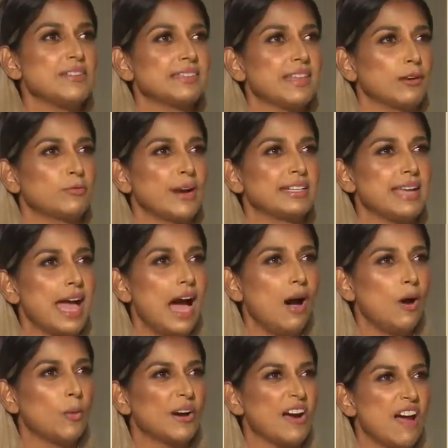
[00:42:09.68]
having that right
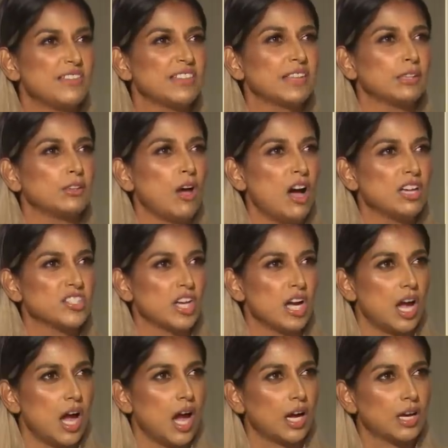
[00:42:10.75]
now. We're mm. having the
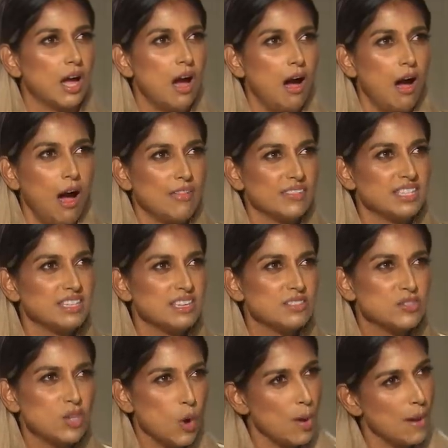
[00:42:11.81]
logic. Oh. This is
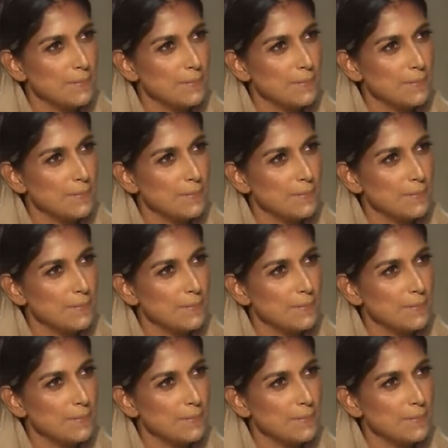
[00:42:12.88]
so